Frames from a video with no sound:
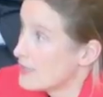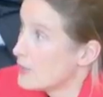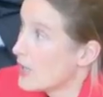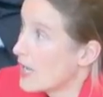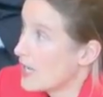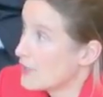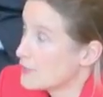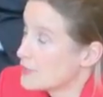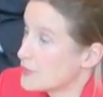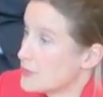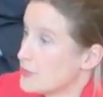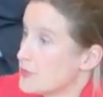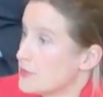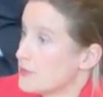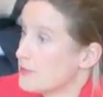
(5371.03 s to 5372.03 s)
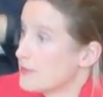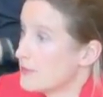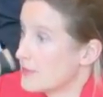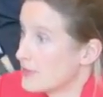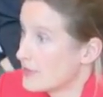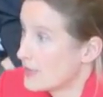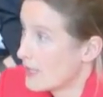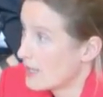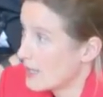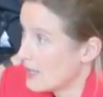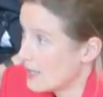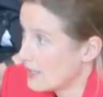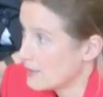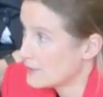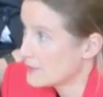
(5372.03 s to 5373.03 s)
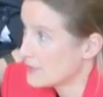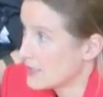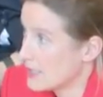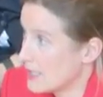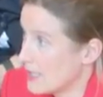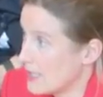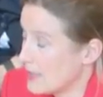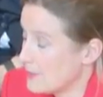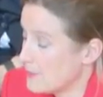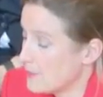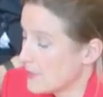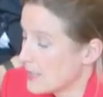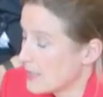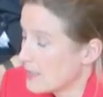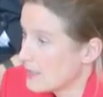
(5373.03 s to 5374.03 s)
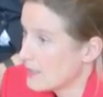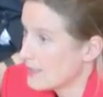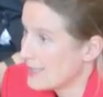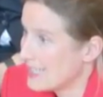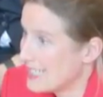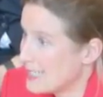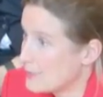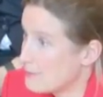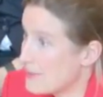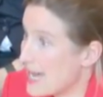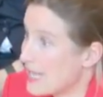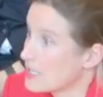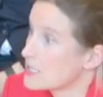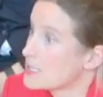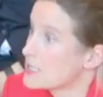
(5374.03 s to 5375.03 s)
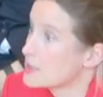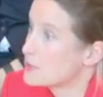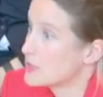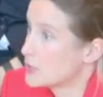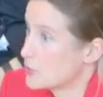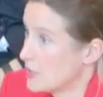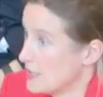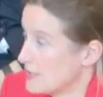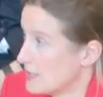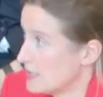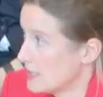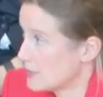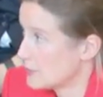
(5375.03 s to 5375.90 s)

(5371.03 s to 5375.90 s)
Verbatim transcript: You have to have a a balance between